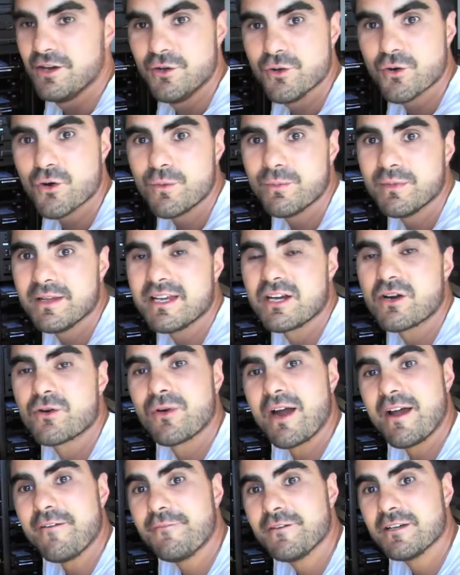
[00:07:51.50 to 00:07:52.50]
Normally
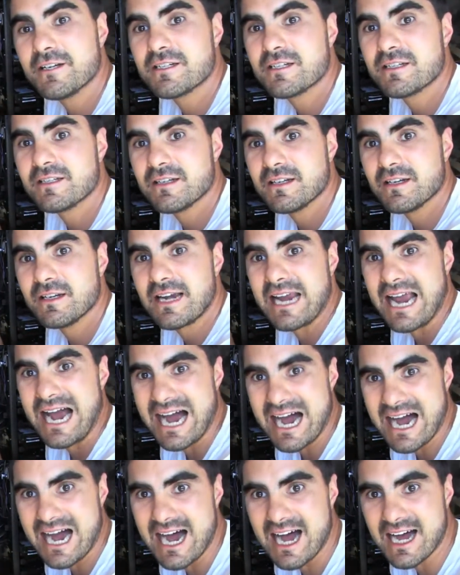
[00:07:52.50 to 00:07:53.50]
graphics
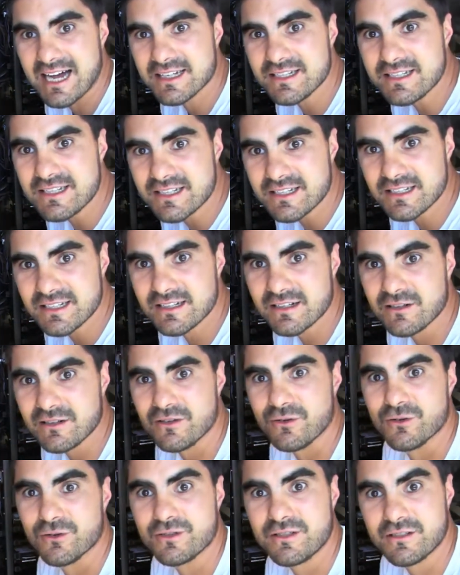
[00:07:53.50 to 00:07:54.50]
cards
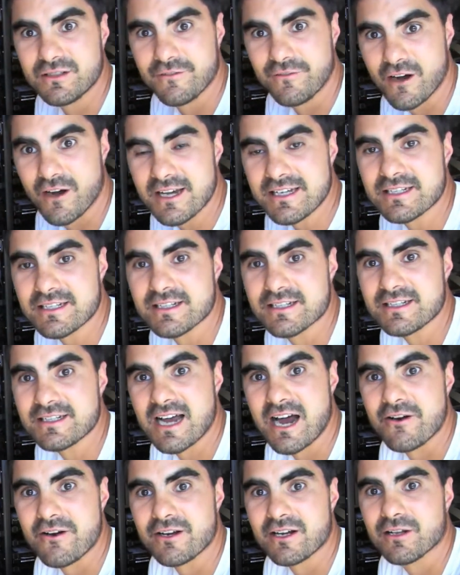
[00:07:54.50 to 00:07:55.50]
or
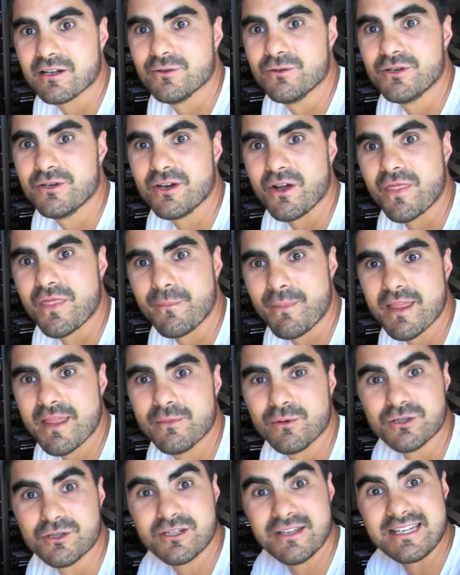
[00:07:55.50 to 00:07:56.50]
devices are included on the
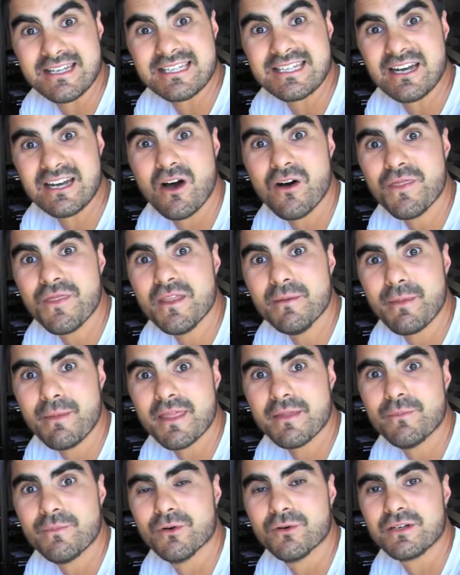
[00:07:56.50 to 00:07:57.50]
motherboard, so they sit on the
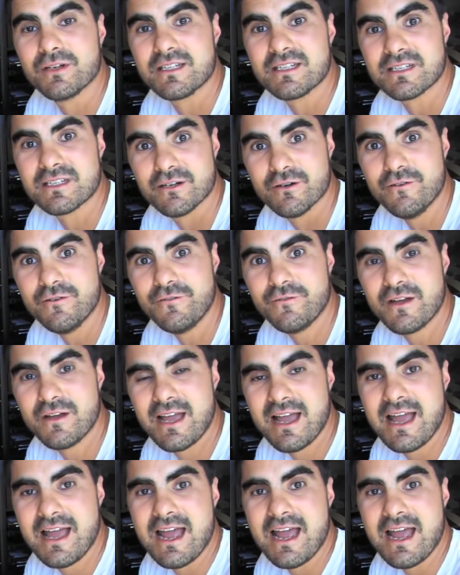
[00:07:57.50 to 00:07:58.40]
motherboard itself.